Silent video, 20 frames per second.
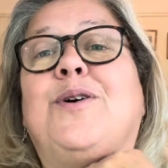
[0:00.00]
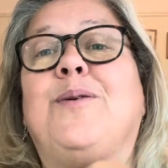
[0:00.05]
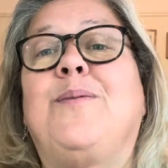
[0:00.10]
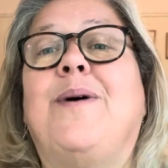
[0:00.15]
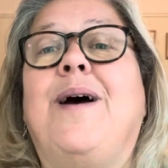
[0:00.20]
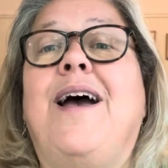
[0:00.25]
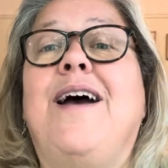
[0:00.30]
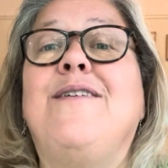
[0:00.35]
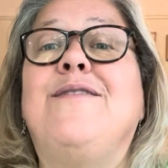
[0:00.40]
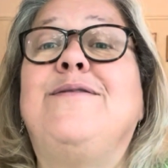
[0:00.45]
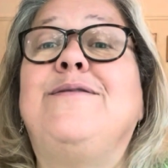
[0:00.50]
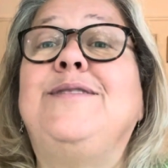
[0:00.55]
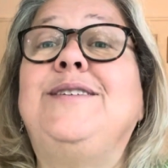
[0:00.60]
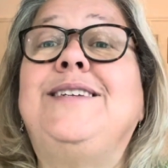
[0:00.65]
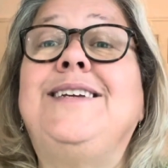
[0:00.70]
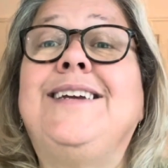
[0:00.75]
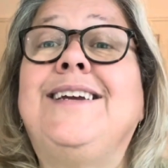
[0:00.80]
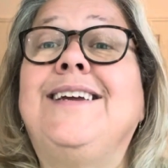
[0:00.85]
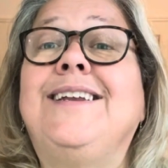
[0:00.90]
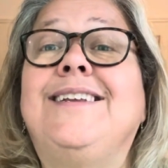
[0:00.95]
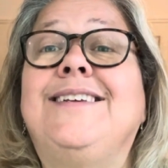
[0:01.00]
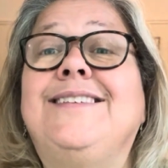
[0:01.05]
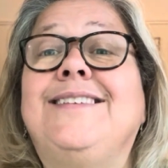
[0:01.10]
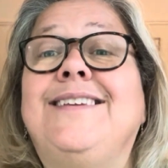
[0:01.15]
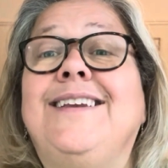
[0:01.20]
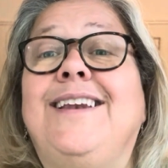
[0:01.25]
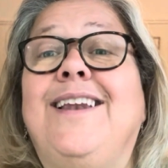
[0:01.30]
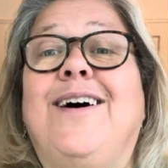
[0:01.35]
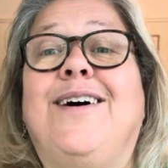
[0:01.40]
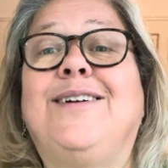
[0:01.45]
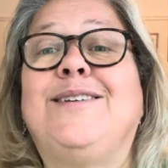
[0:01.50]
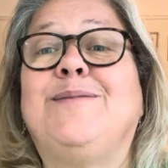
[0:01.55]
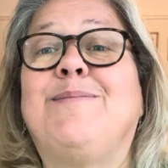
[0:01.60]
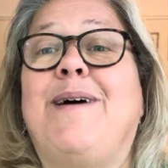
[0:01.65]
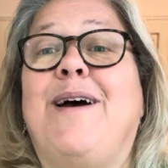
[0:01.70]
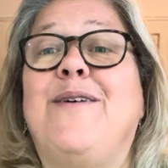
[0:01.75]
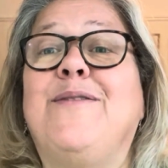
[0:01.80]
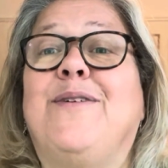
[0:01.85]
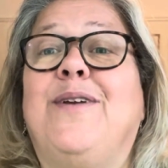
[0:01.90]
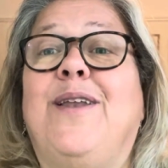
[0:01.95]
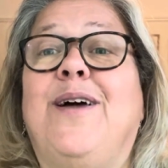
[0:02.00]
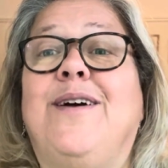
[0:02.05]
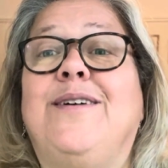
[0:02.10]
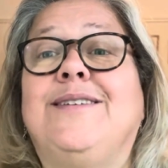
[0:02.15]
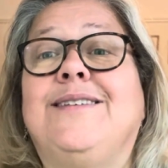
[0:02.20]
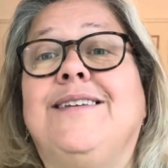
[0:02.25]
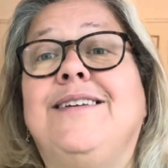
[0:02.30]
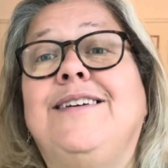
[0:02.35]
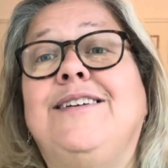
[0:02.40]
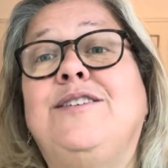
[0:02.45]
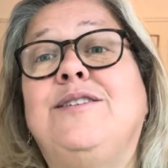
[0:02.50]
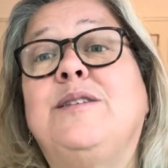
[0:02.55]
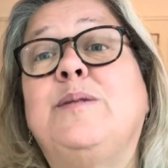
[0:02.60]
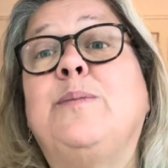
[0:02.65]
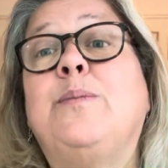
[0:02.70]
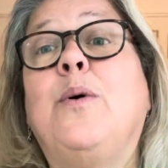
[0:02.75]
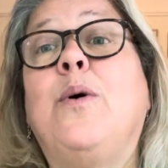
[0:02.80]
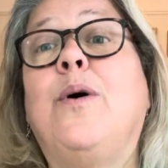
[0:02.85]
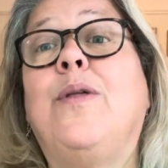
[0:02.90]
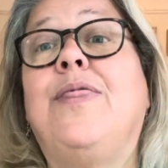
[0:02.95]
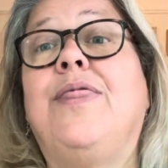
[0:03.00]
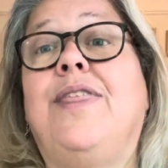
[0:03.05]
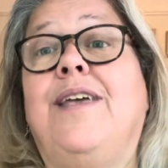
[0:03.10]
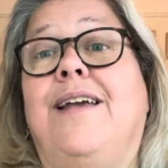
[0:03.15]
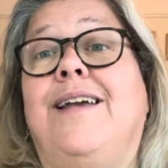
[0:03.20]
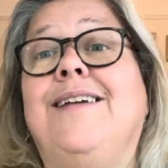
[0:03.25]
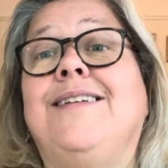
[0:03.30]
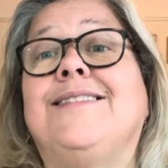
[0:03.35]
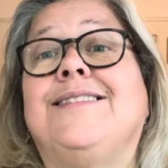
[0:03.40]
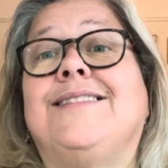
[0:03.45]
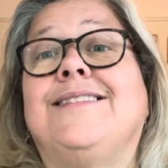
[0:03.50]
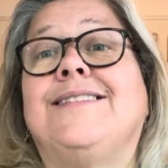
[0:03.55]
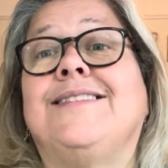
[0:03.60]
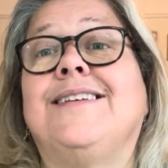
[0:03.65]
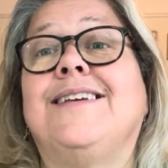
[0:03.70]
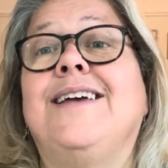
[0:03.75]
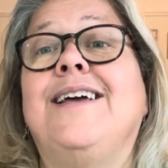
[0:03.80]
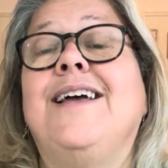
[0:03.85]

I have a ridiculously large amount of clothes, and I just bought this